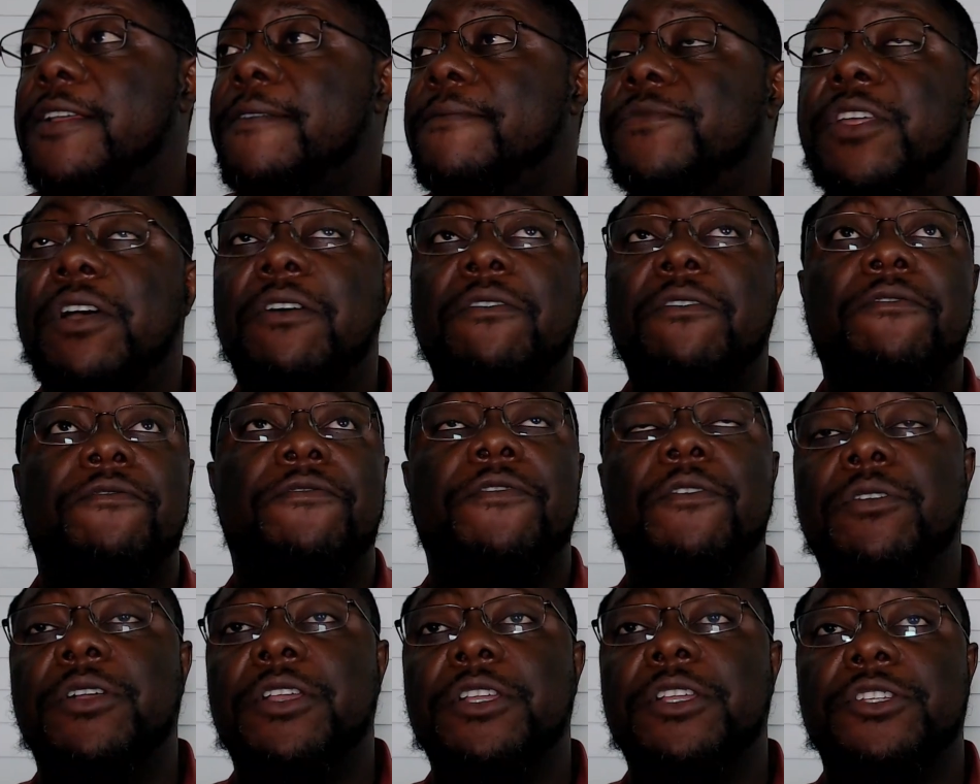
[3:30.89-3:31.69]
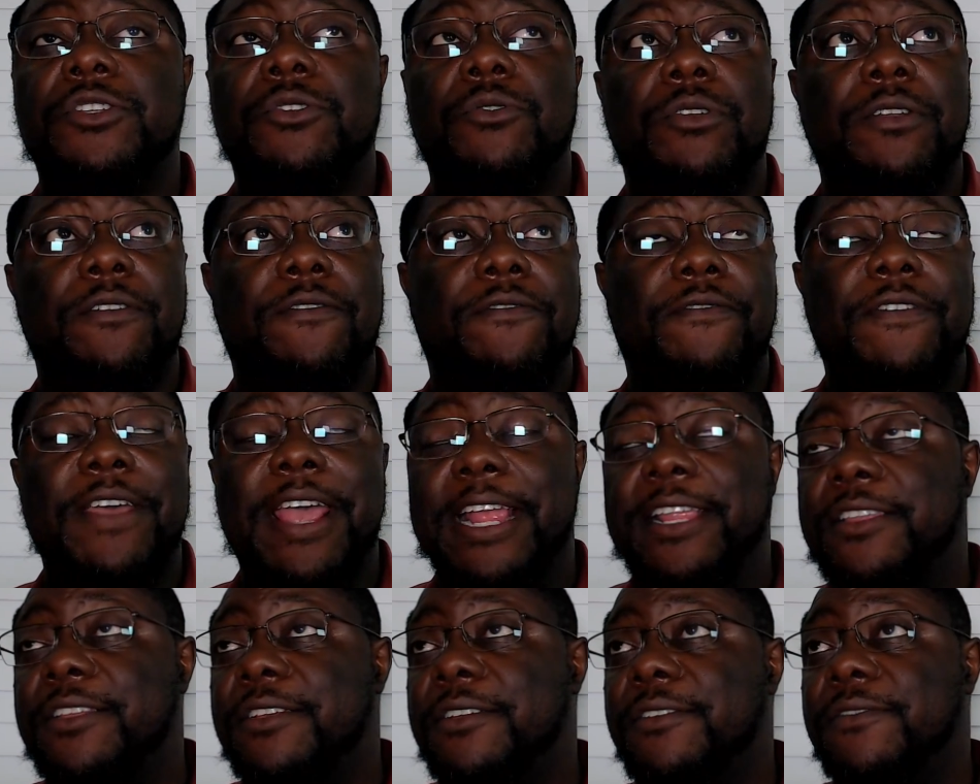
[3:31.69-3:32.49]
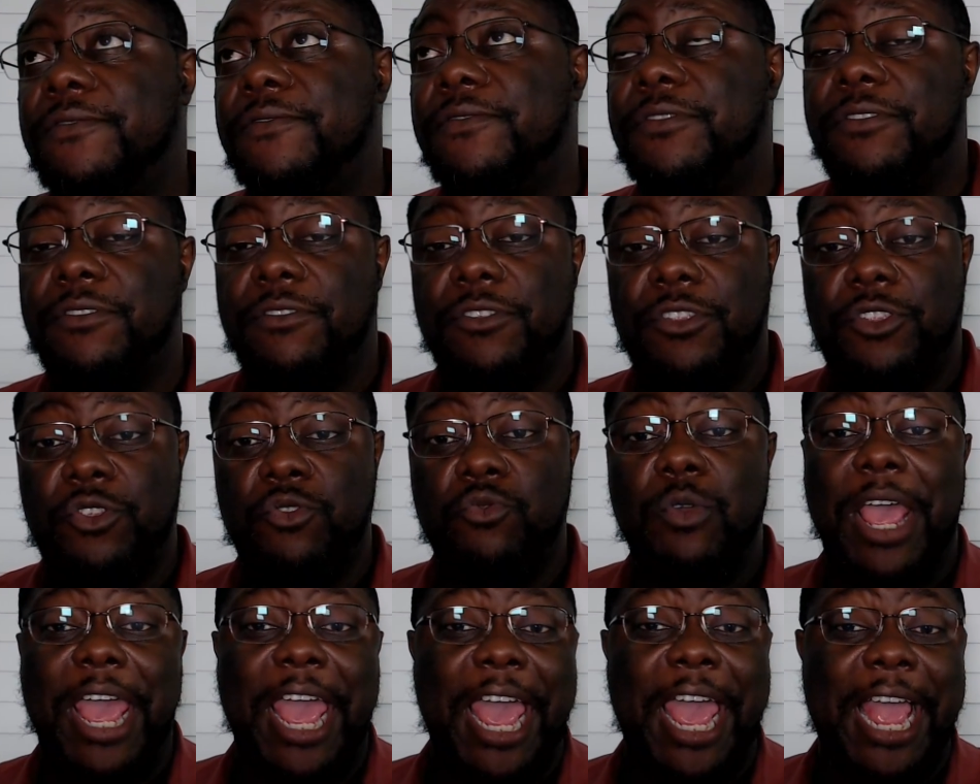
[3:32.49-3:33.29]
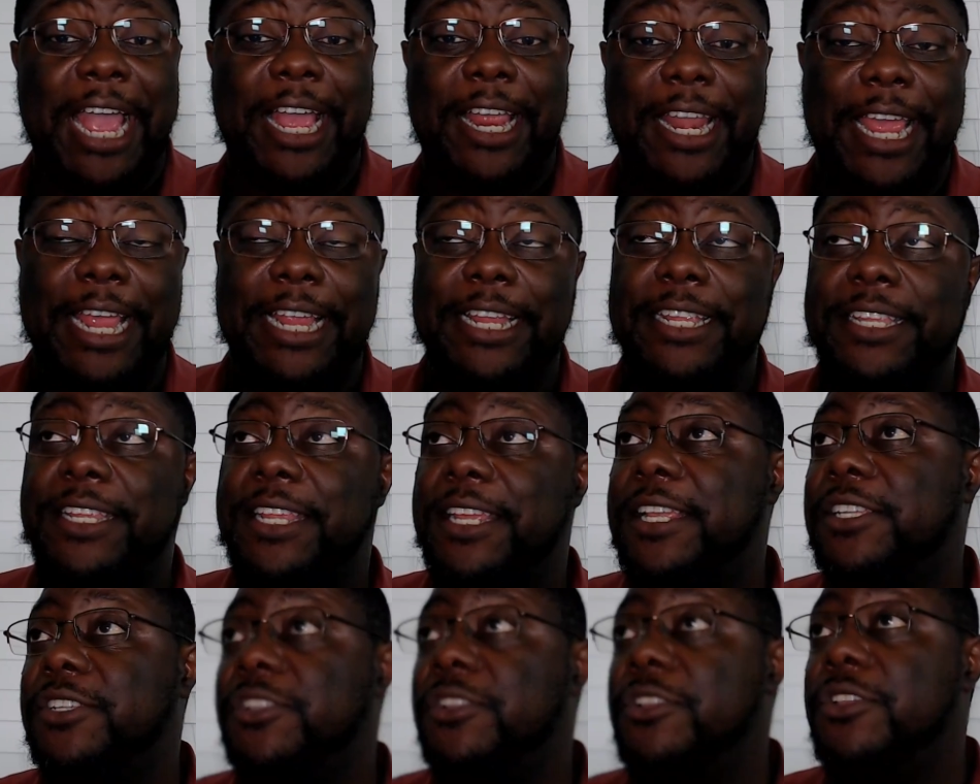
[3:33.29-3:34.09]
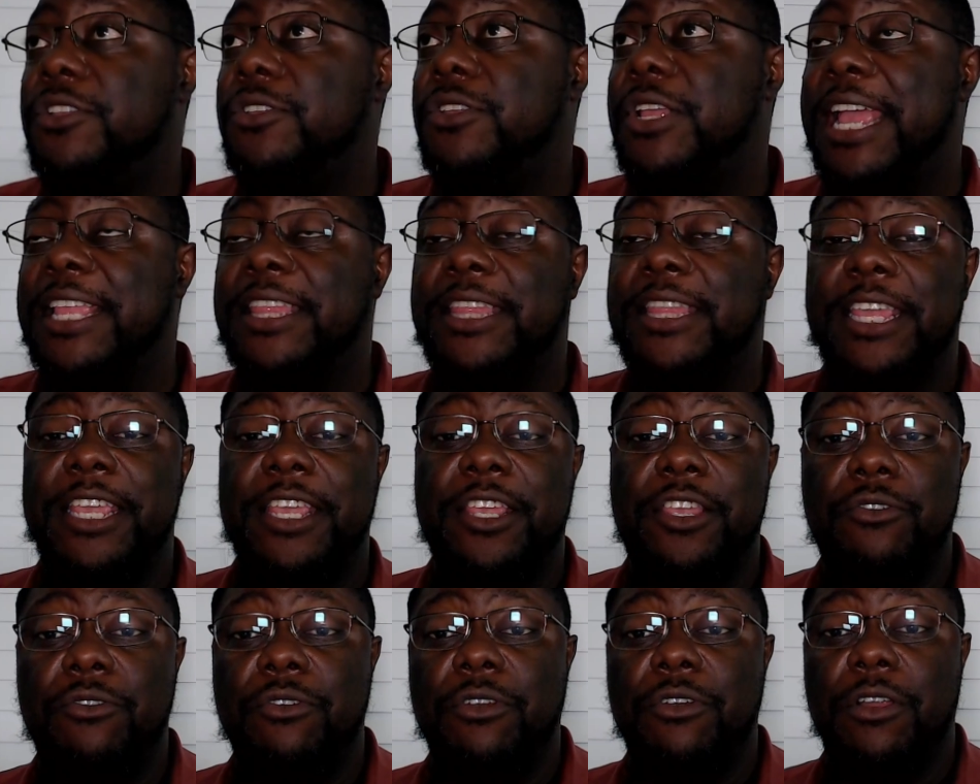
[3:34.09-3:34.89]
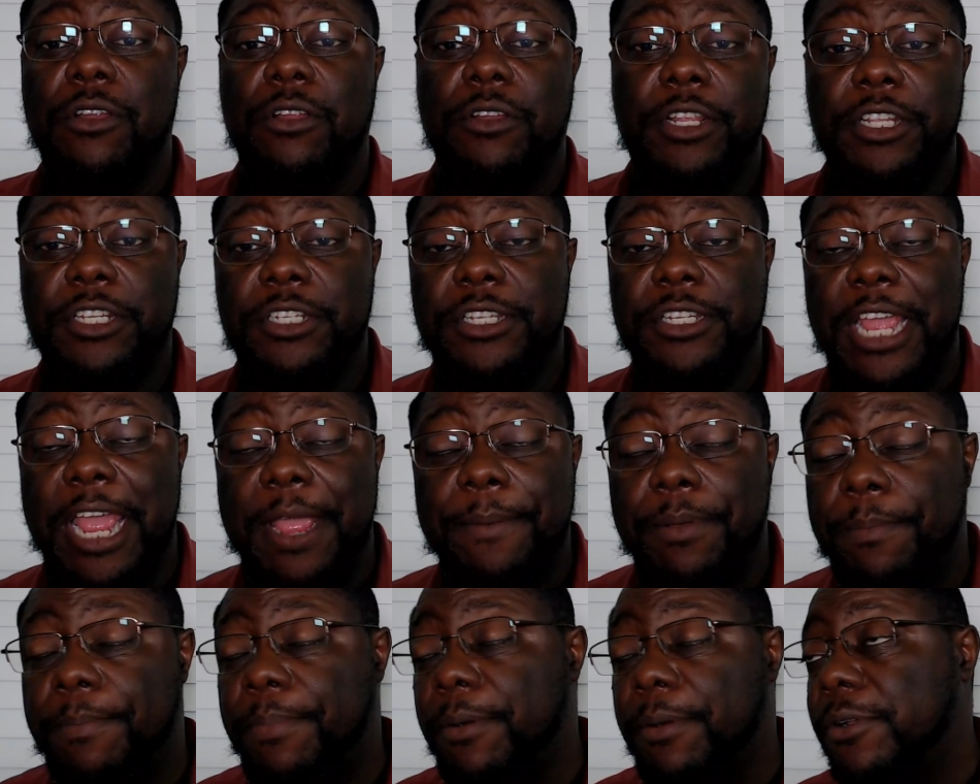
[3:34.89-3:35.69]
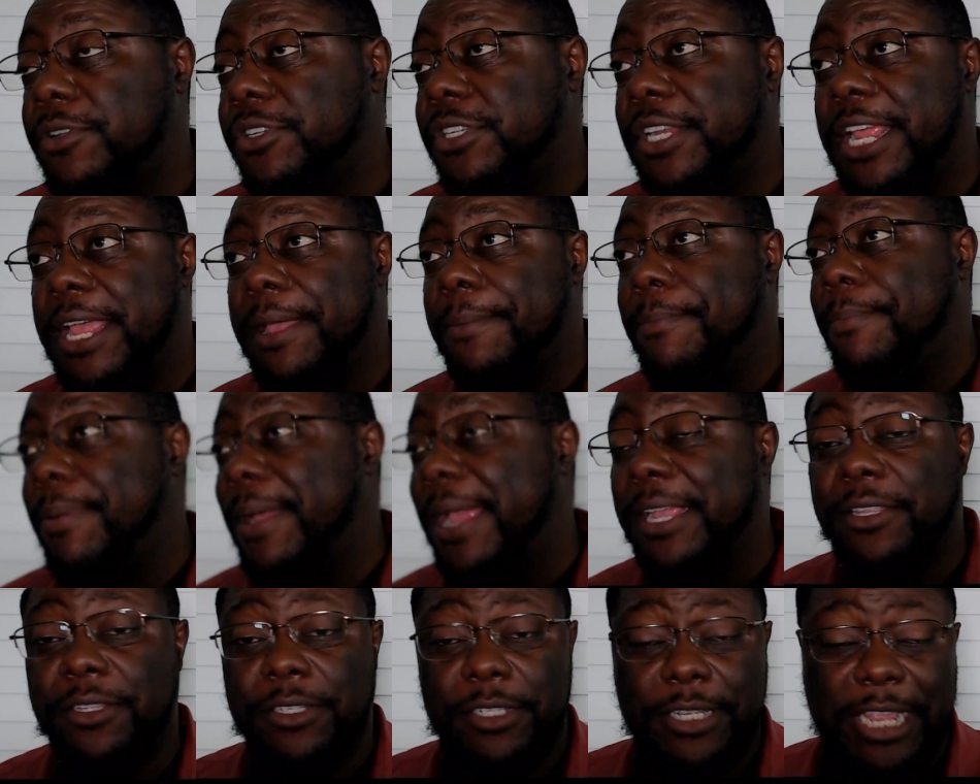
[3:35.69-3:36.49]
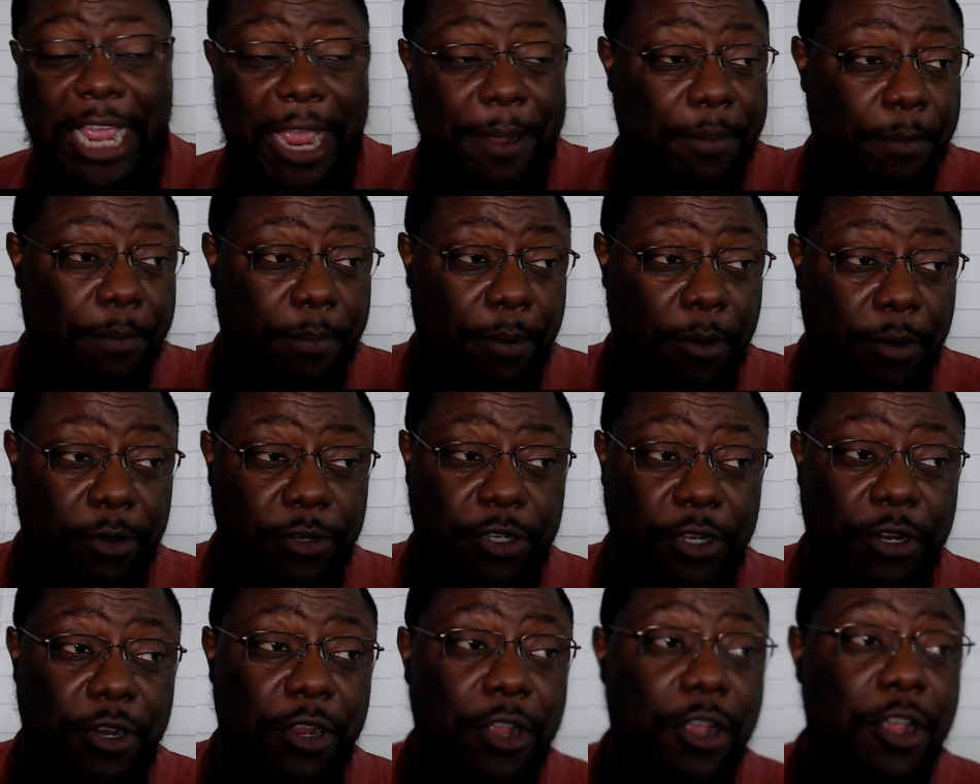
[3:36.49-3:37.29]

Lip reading: Don't focus on the fact of you act like this, or I think you're this type of person, that type of person.